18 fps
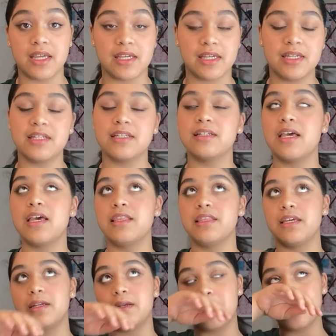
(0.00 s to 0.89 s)
it.
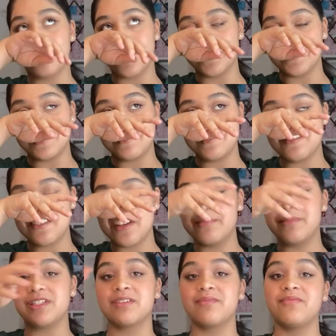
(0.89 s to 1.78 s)
And then my teacher
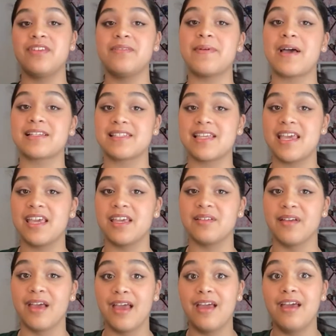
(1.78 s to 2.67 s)
gave me some feedback
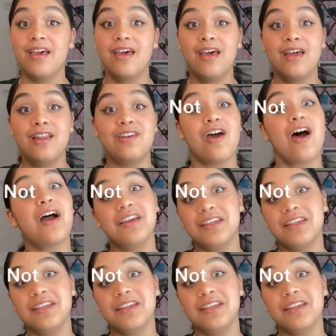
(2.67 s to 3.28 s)
saying, not